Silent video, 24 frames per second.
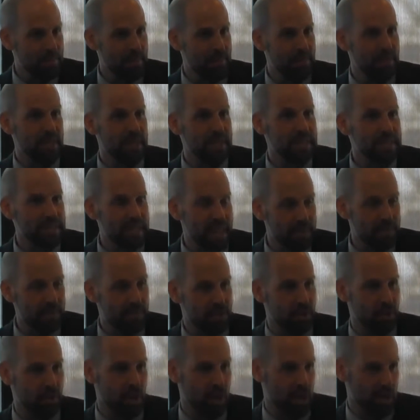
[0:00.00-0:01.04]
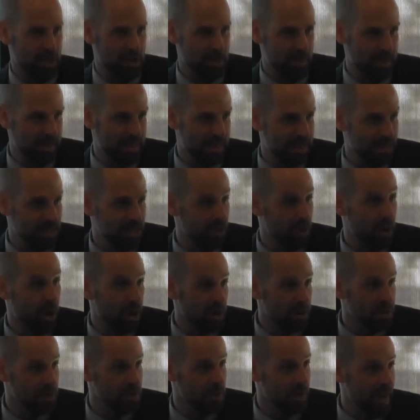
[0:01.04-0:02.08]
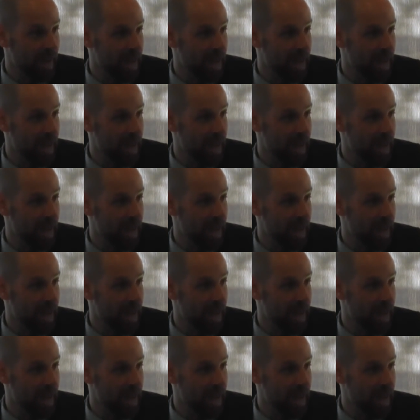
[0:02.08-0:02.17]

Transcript: philosophical argument that you're also